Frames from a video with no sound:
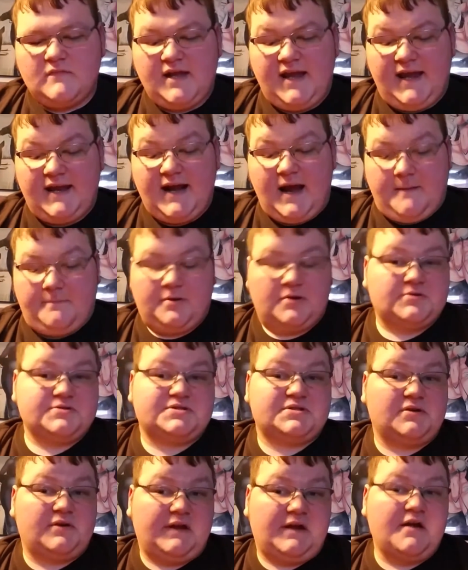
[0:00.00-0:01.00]
and I
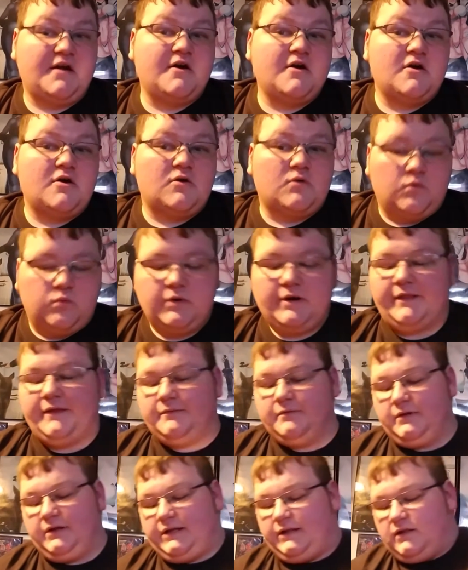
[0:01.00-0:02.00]
personally really,
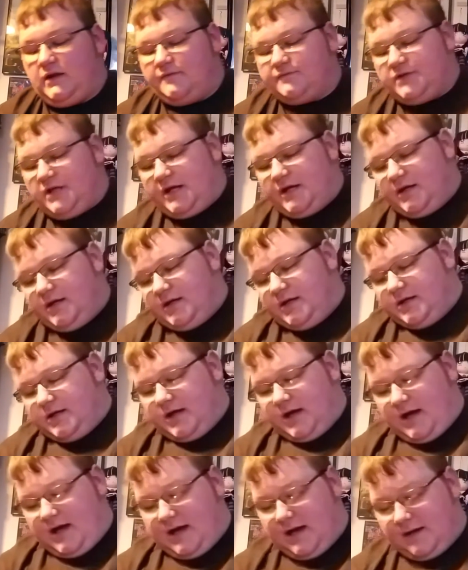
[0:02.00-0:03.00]
really loved
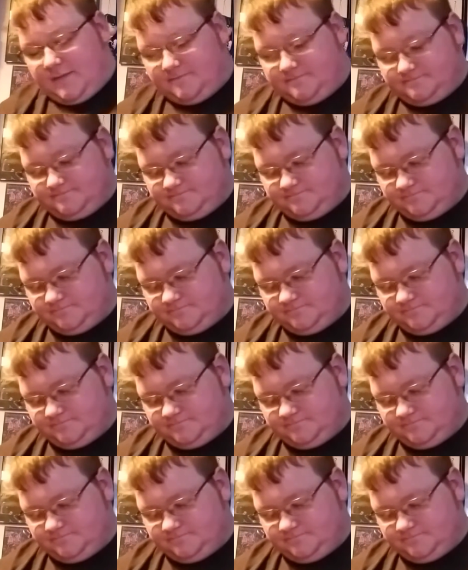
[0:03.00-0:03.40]
it.